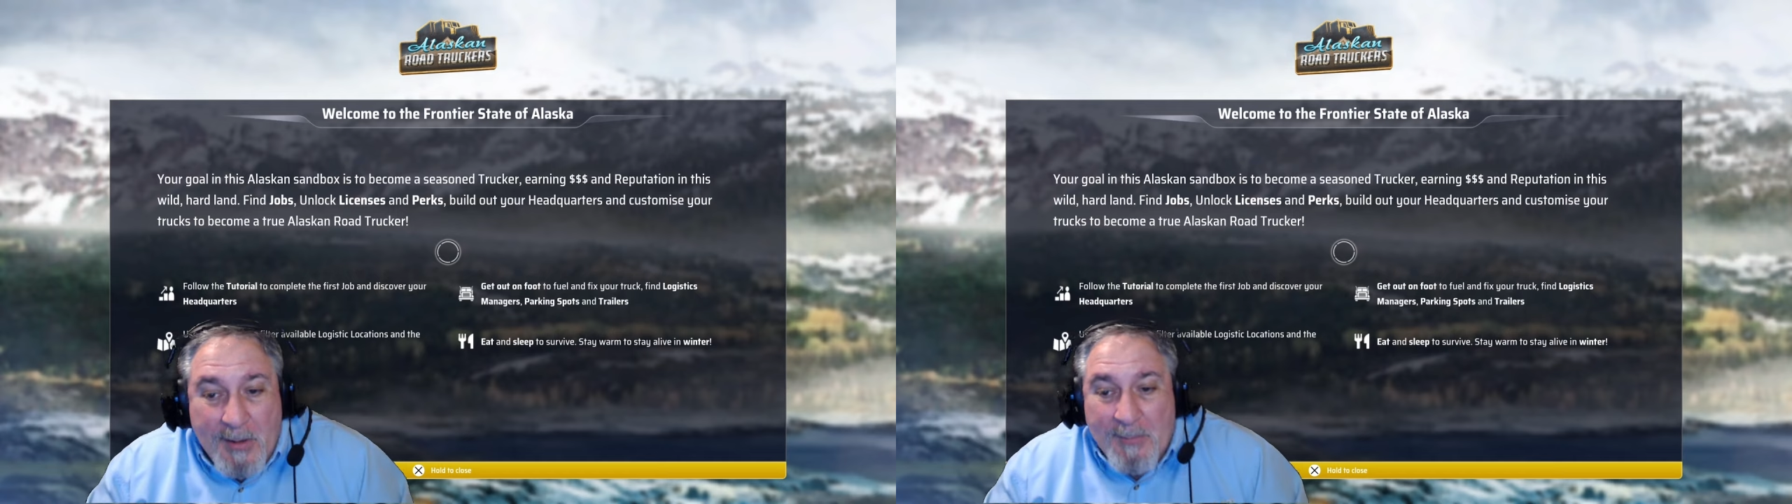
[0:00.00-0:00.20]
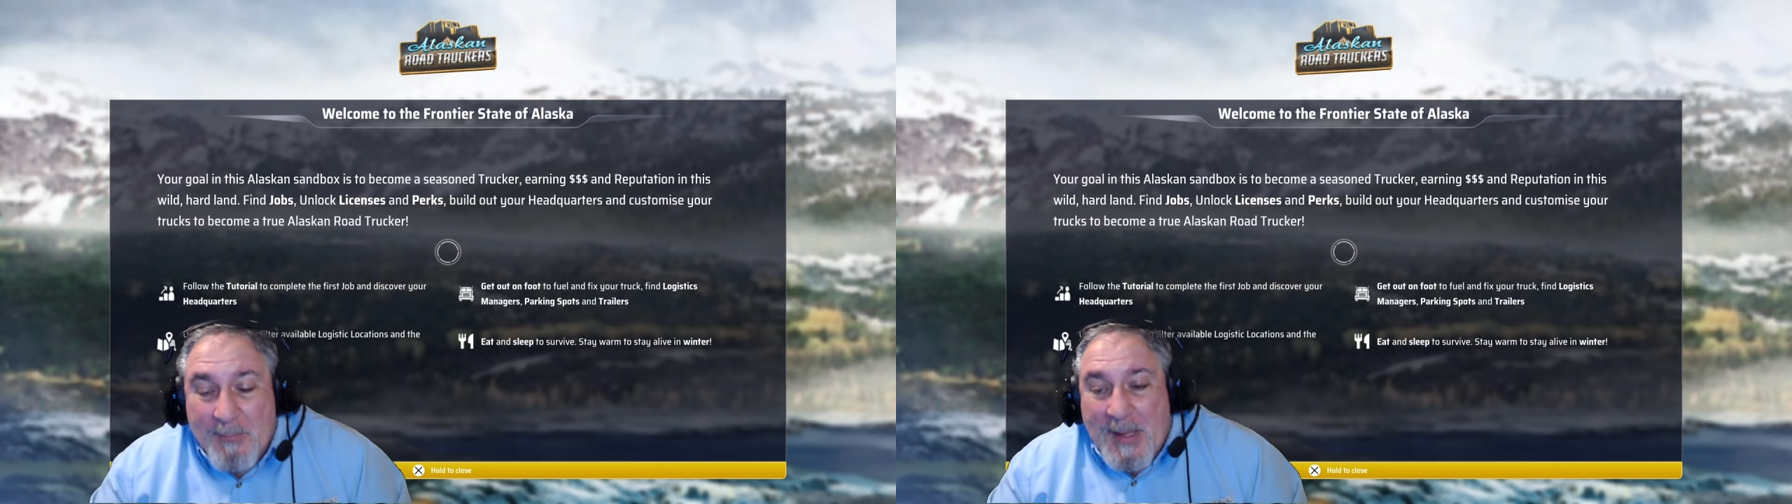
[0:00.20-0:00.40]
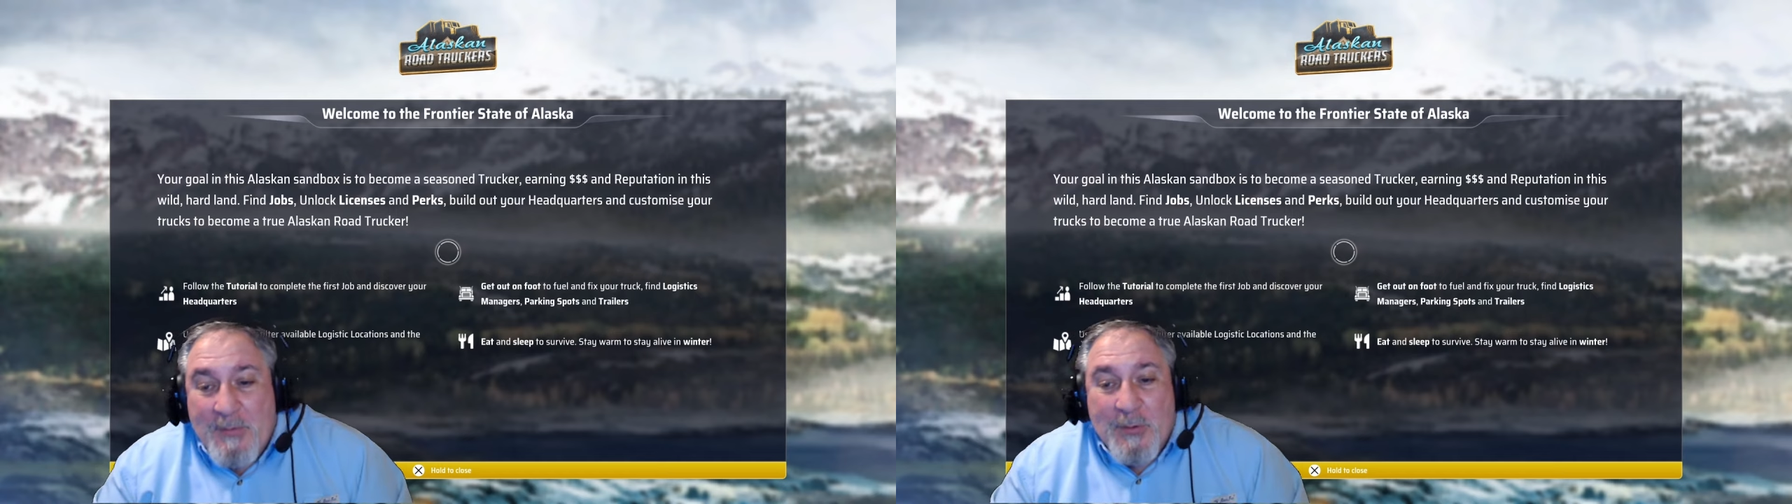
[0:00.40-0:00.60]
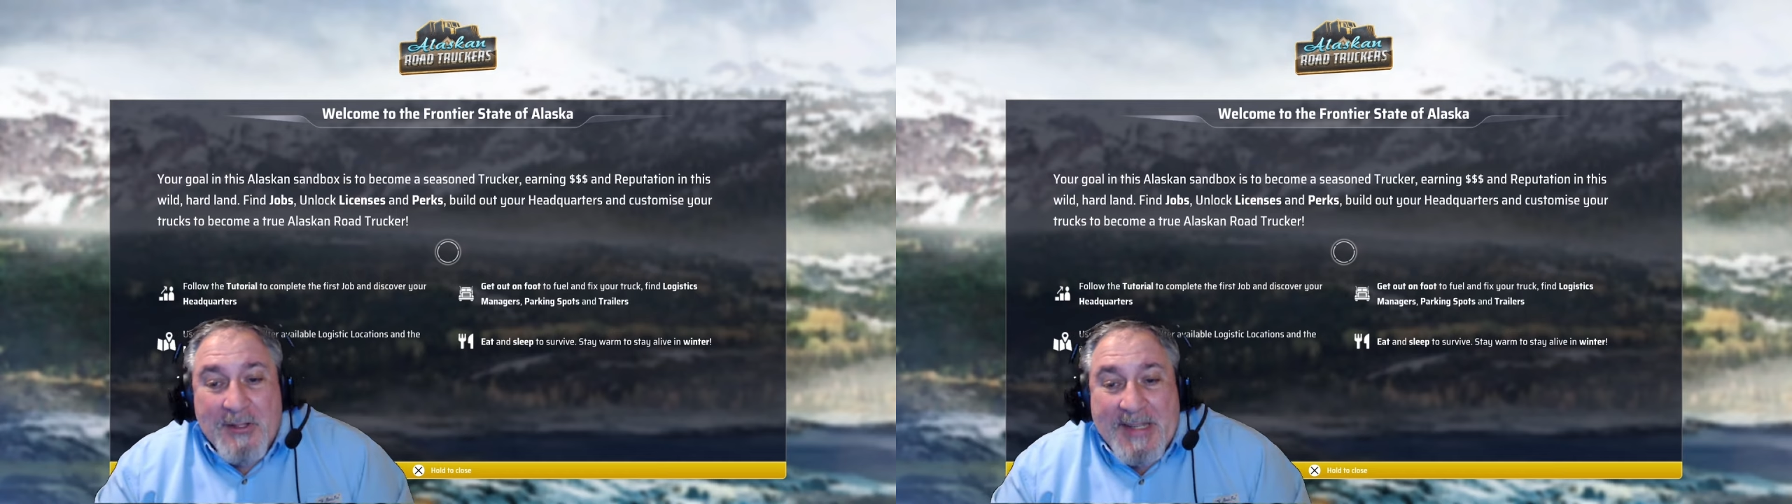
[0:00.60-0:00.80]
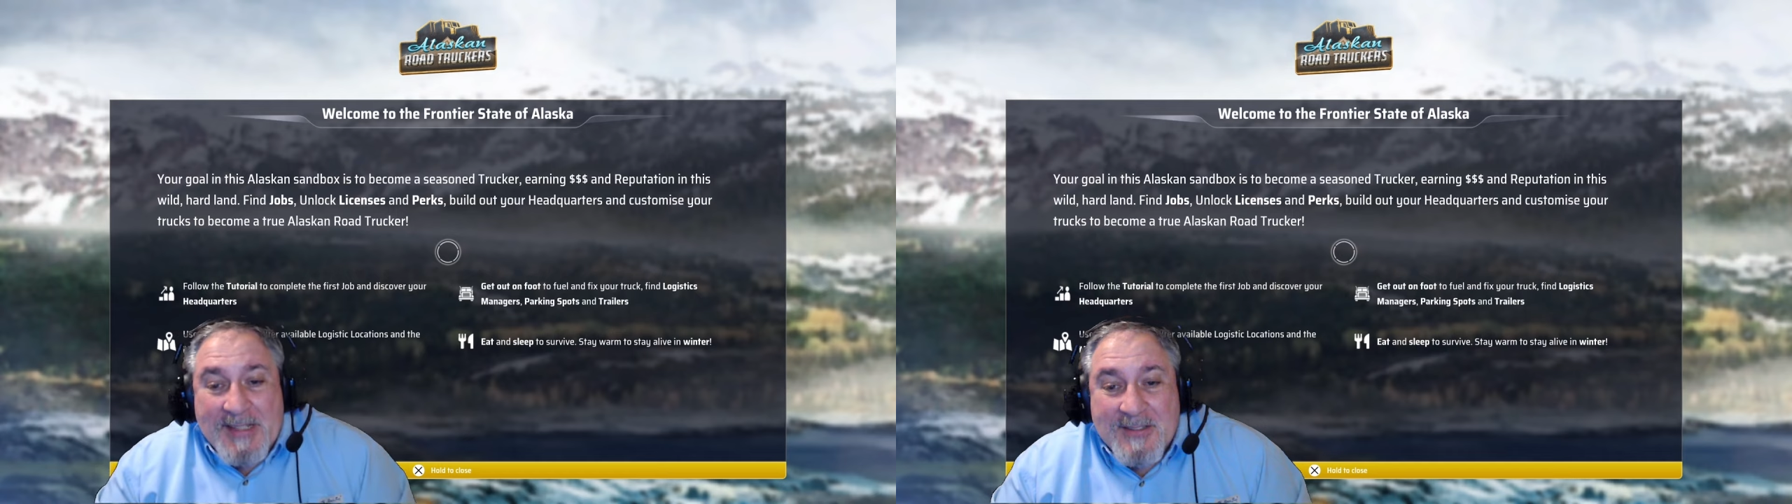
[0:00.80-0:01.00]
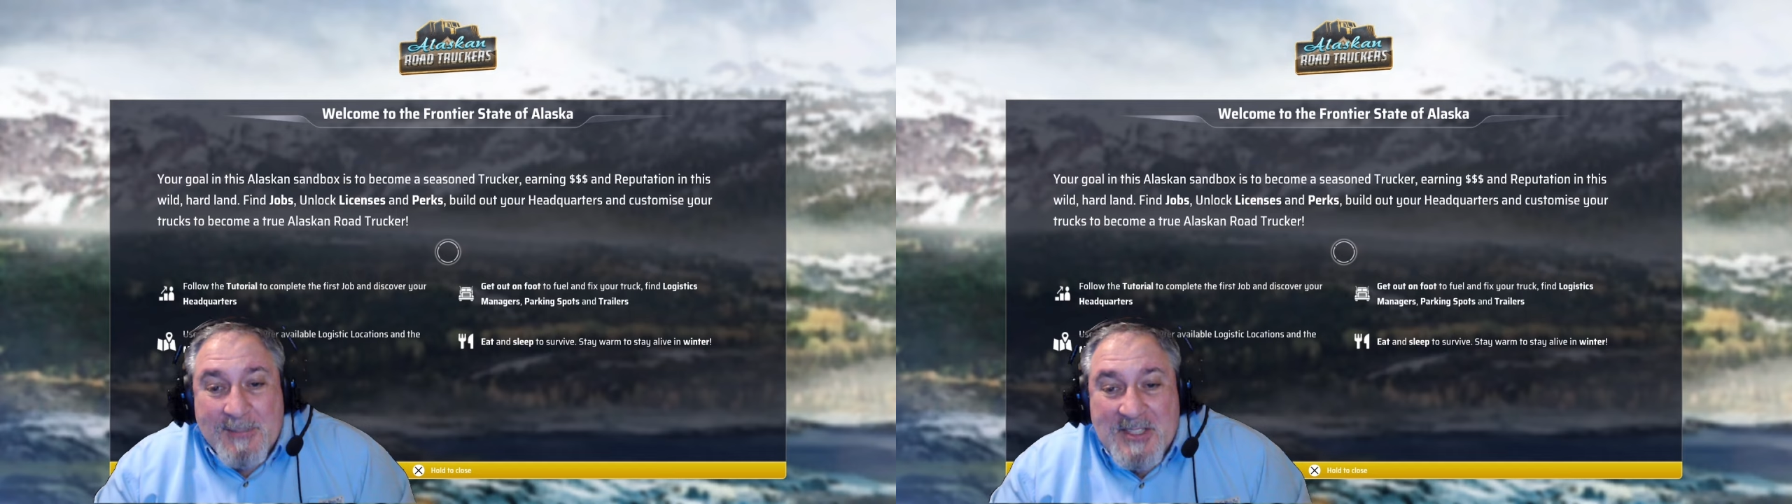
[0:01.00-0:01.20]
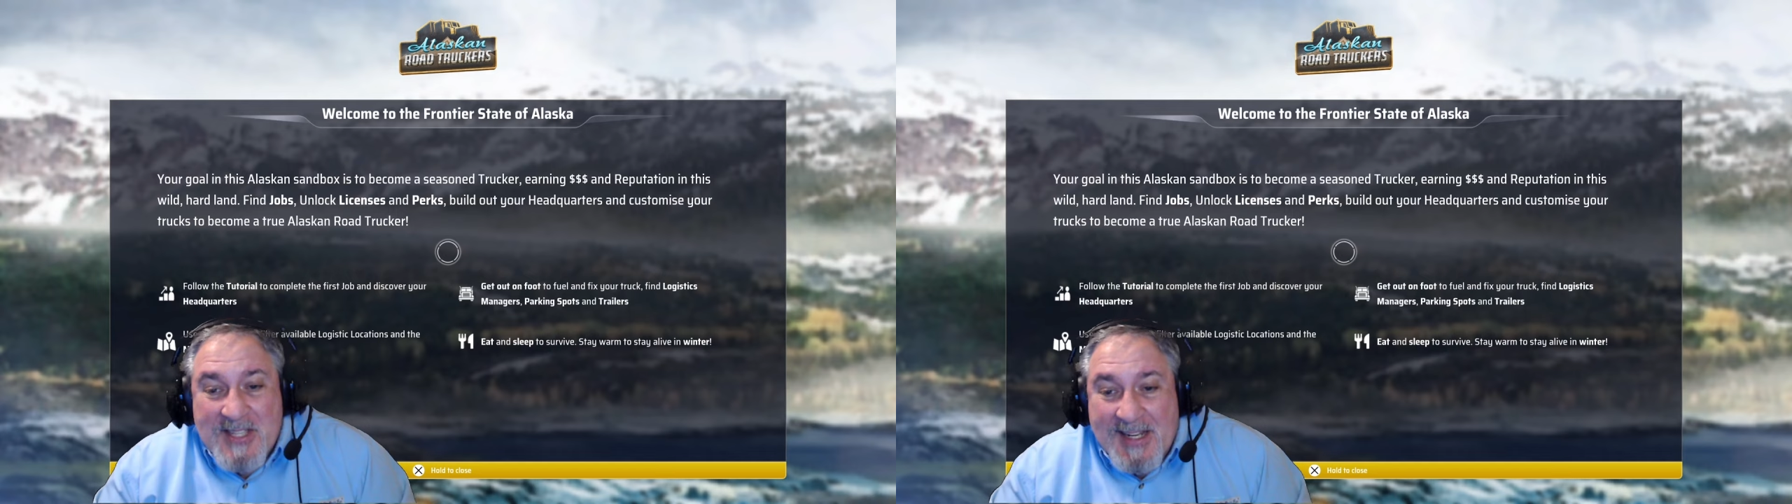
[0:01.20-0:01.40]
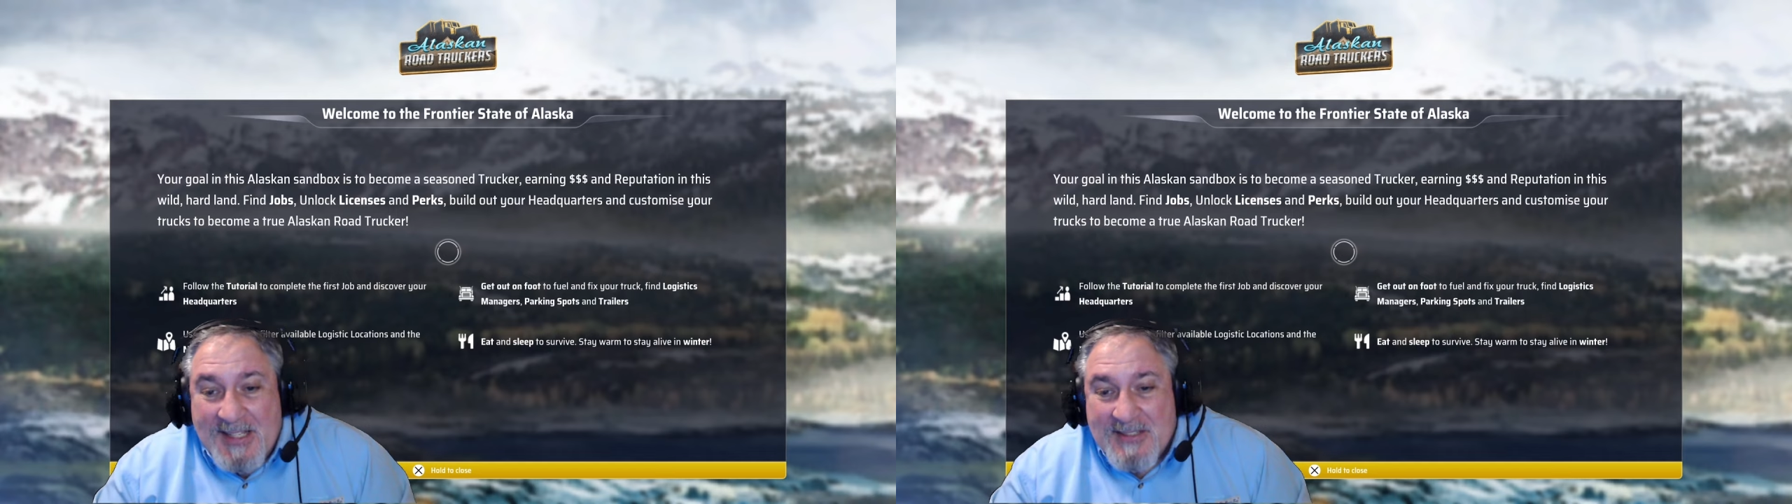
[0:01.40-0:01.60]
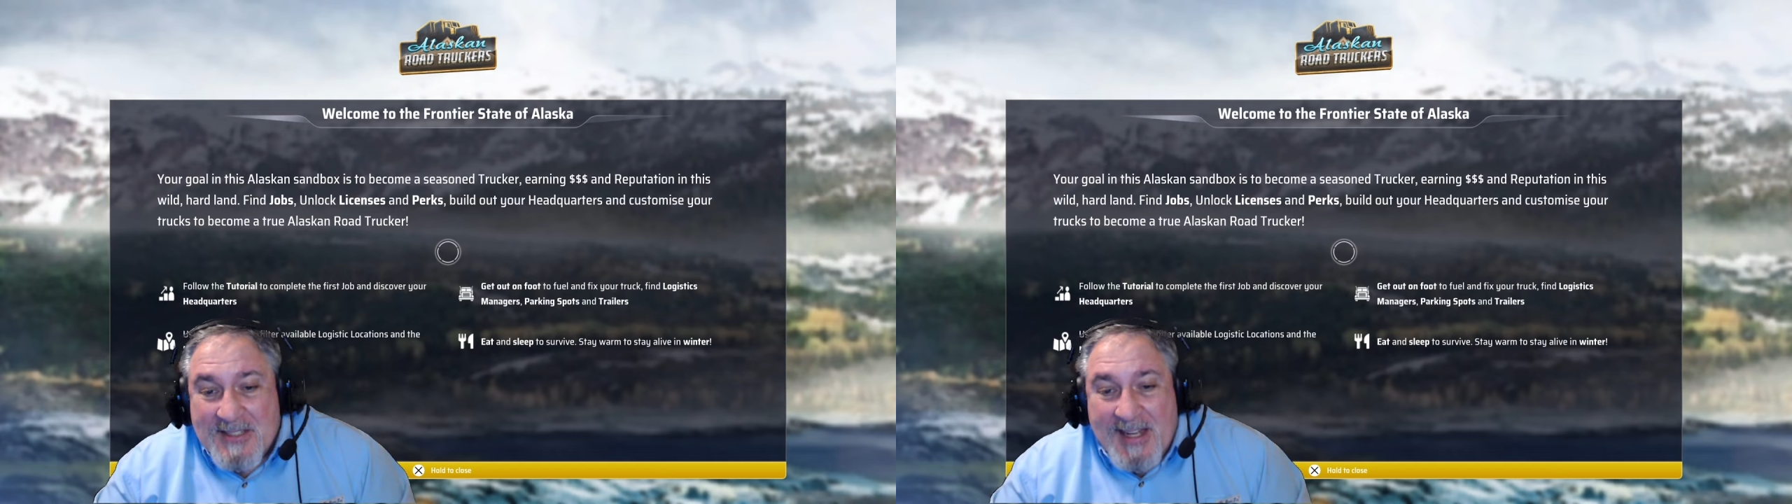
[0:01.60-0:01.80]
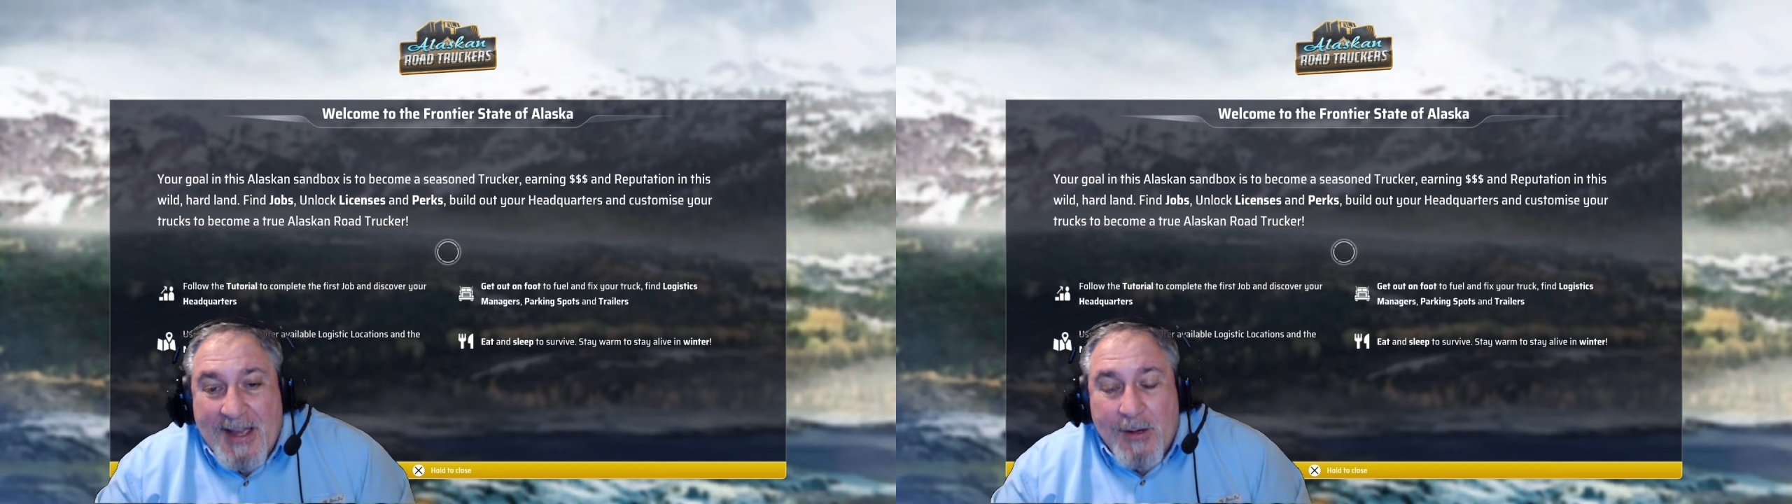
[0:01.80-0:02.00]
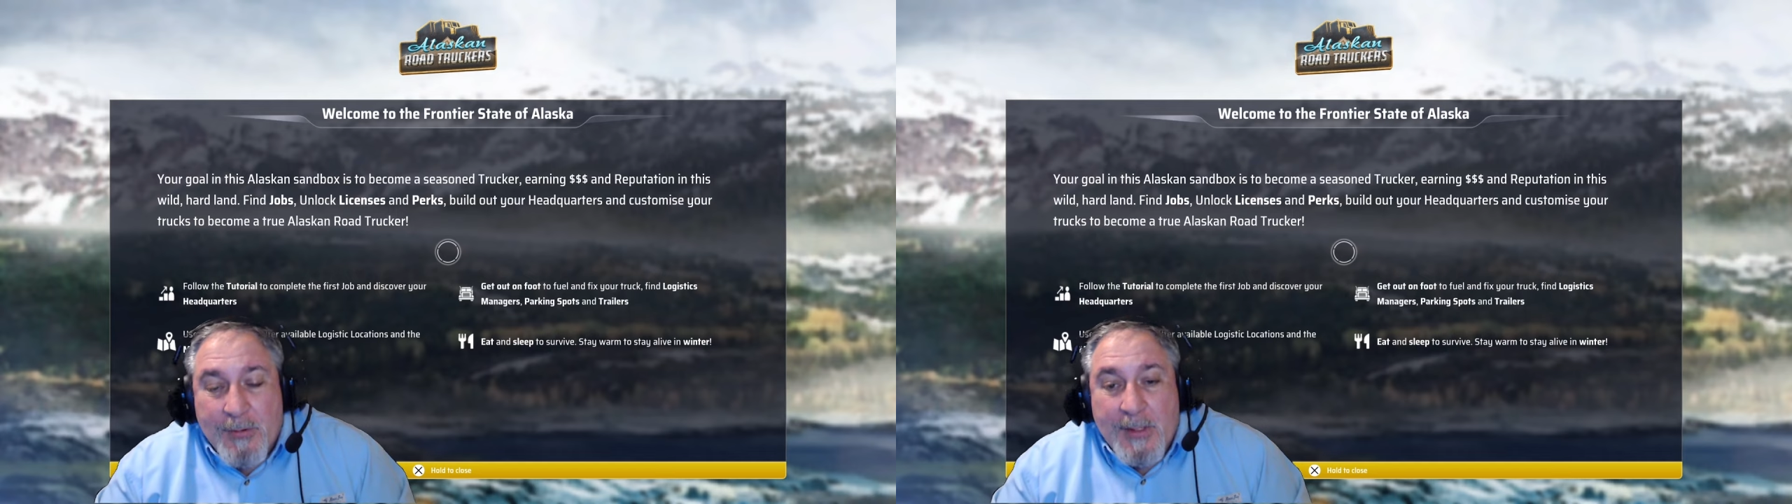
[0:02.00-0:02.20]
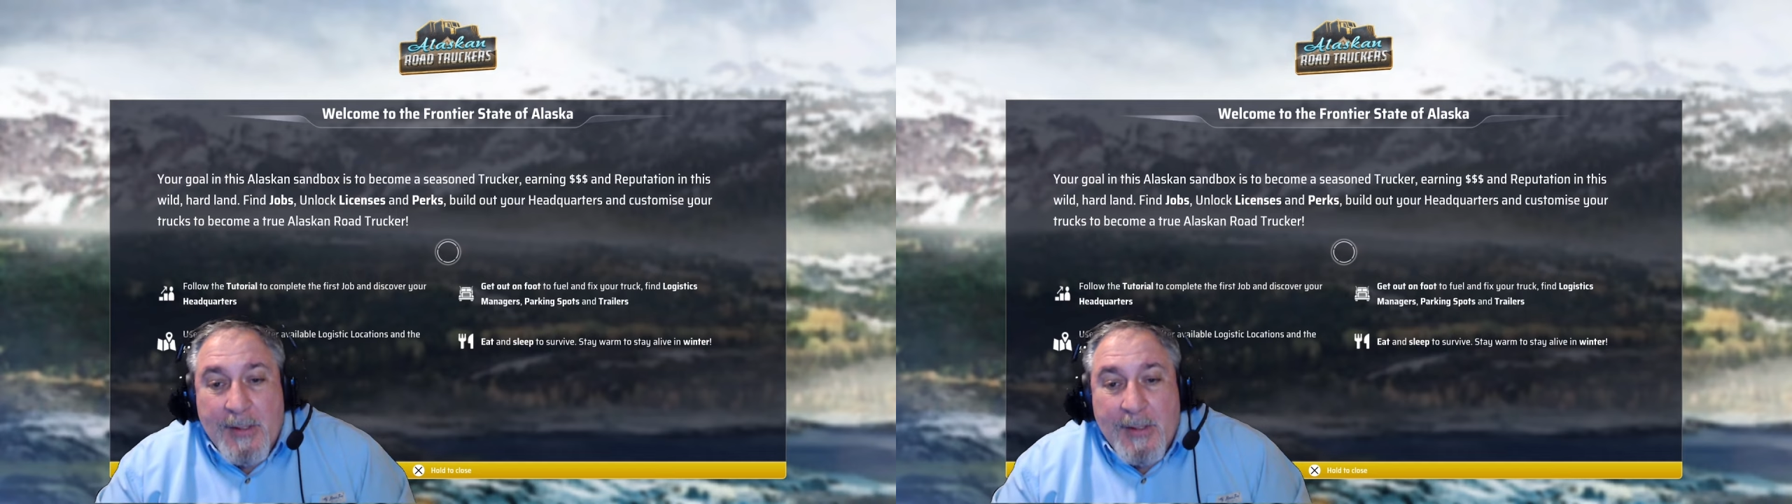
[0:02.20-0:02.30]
maybe we'll look at some settings and how